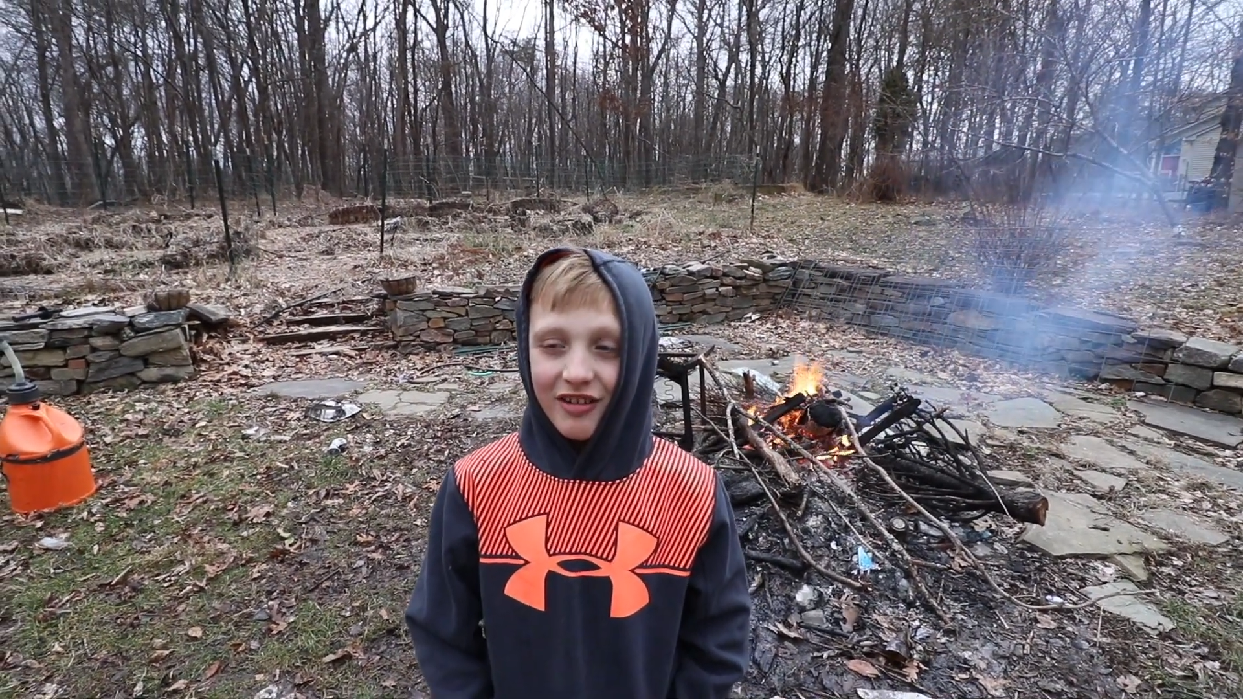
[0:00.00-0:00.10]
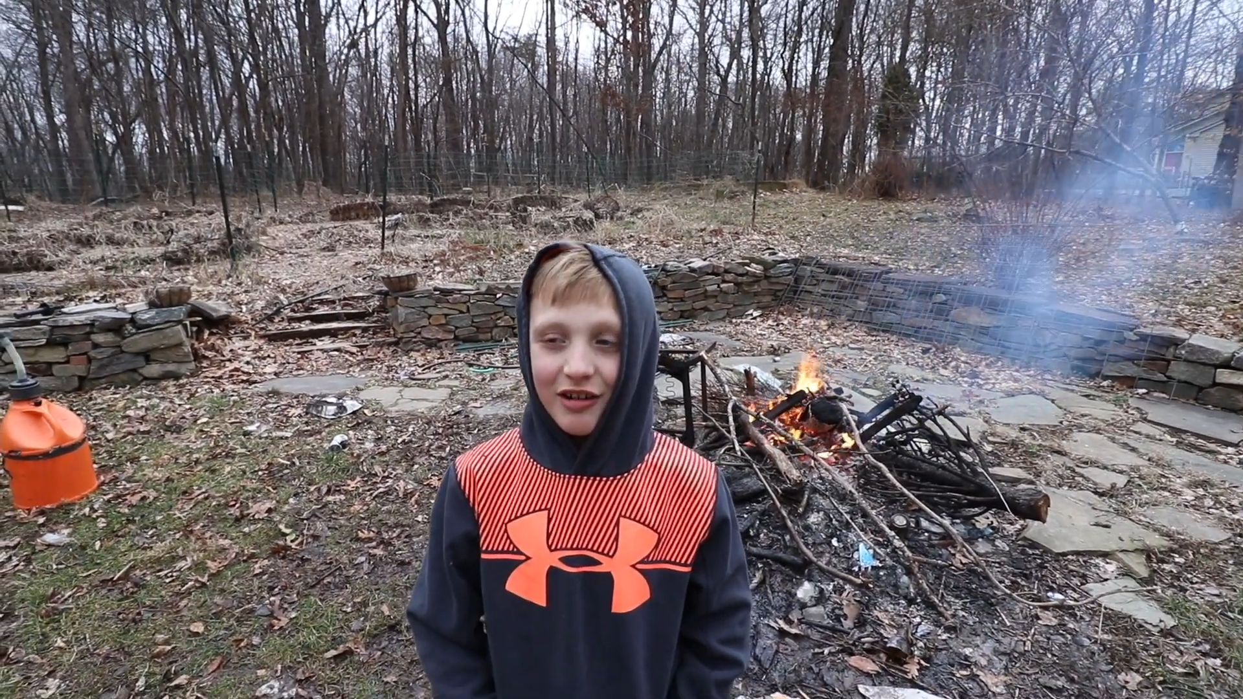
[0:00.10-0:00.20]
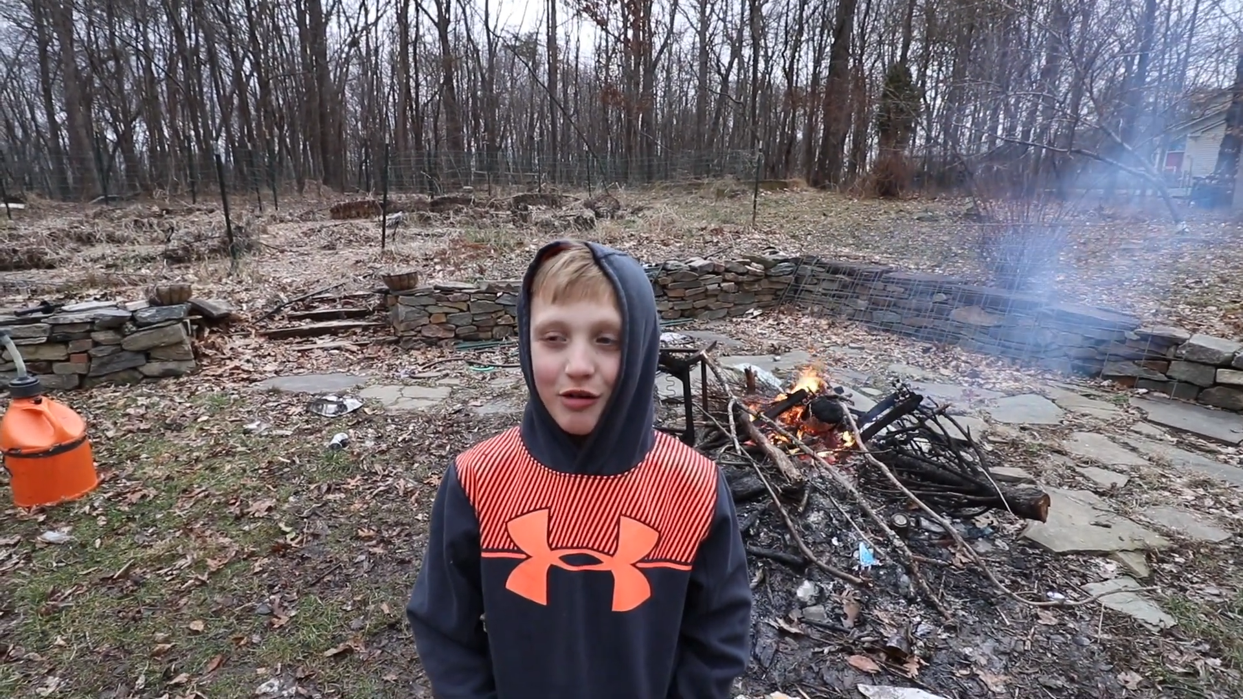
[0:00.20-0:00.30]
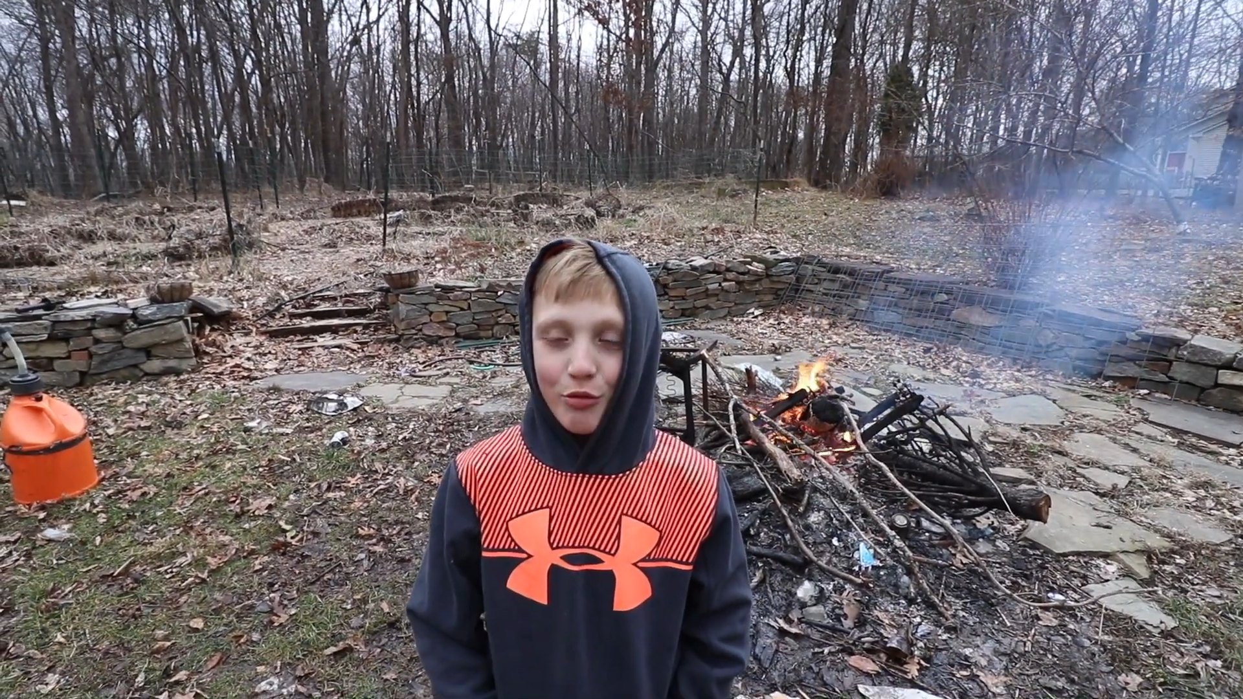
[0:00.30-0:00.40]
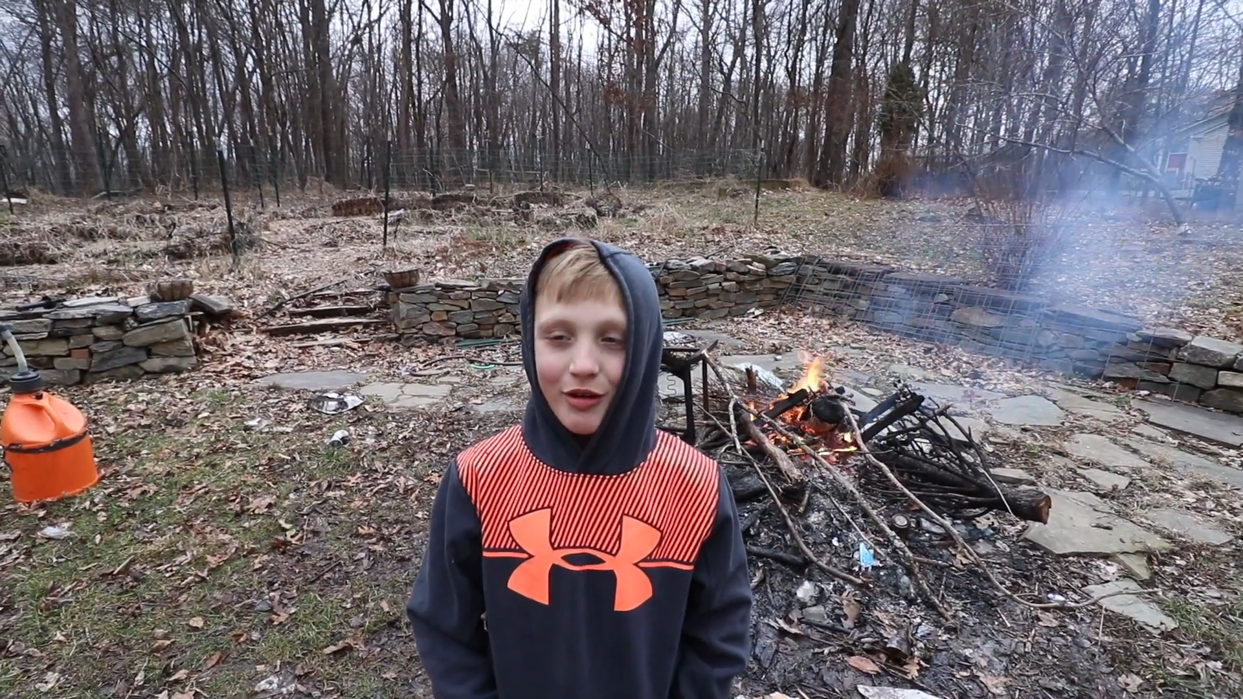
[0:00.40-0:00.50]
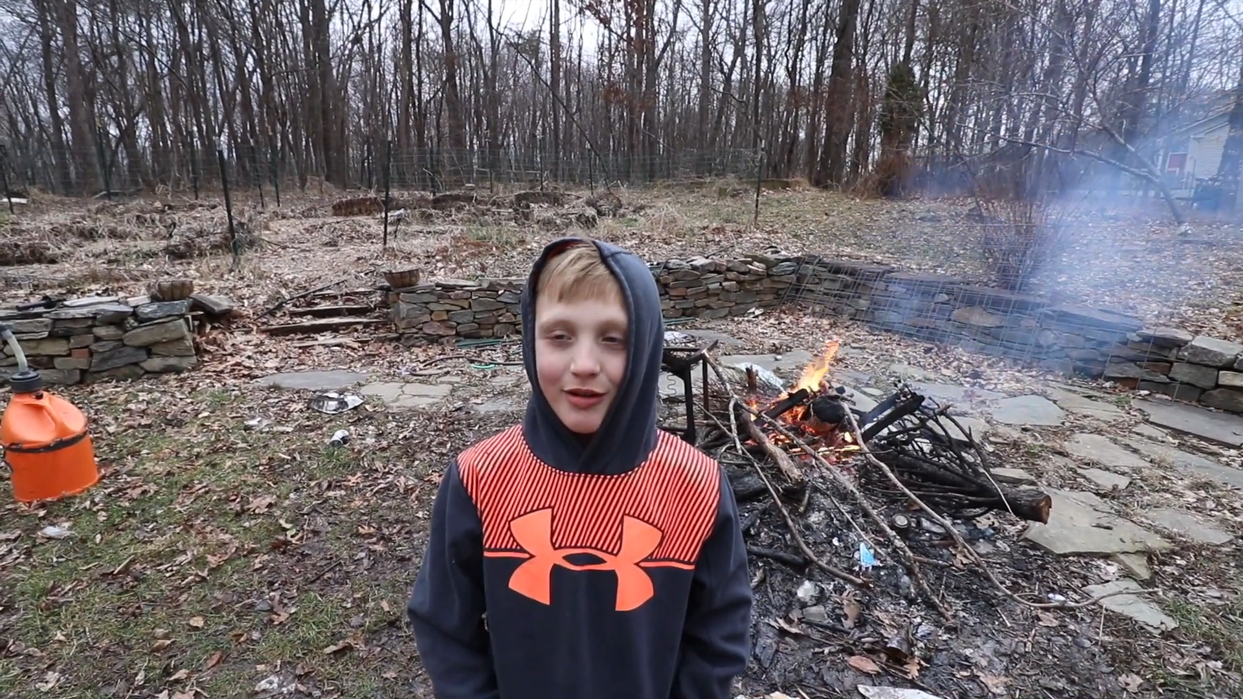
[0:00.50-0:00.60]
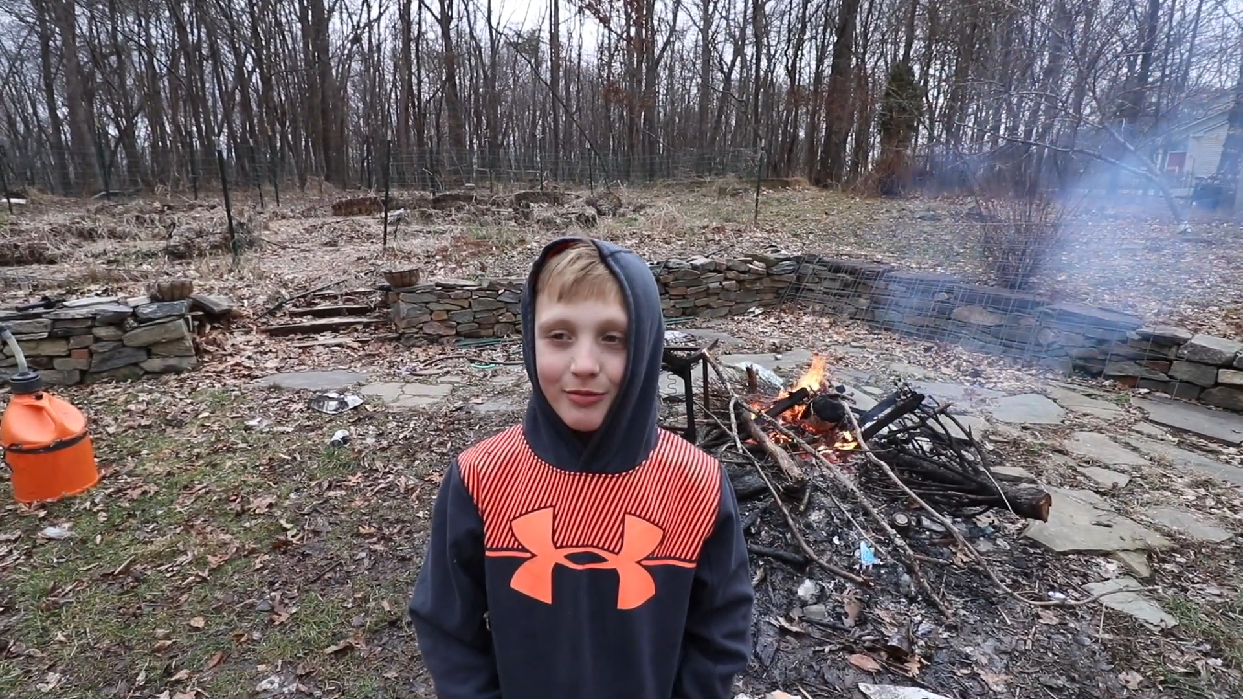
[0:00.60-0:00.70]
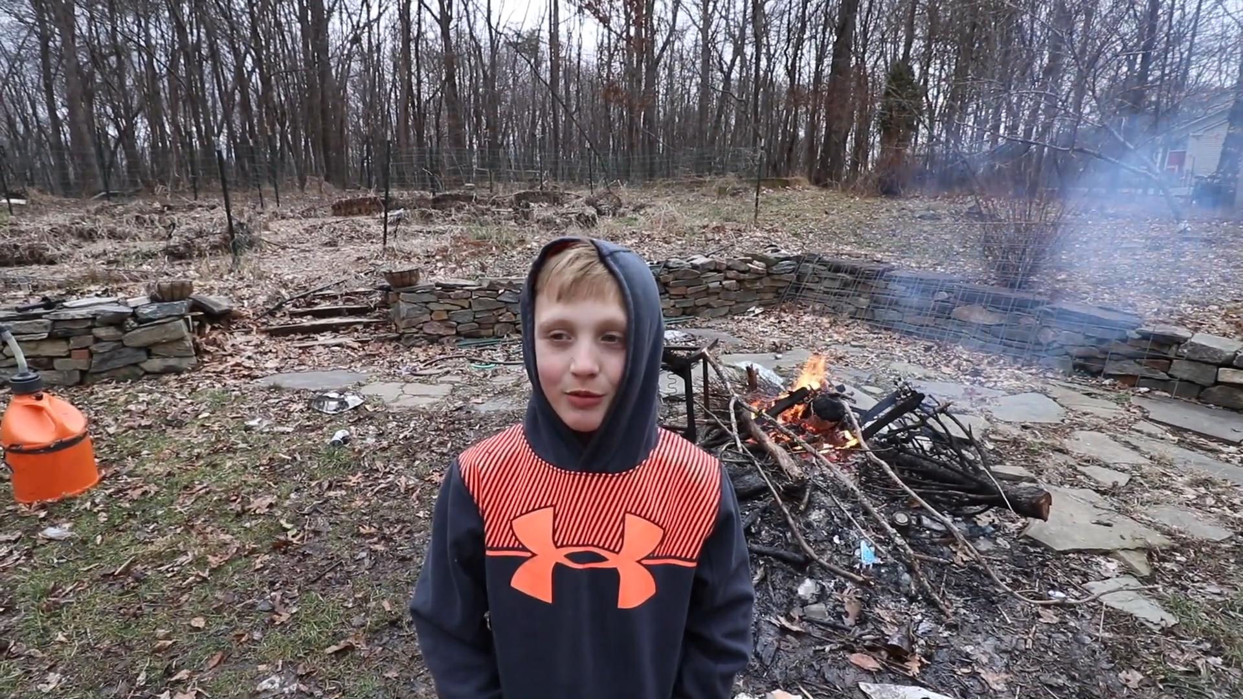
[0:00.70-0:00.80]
I, don't want him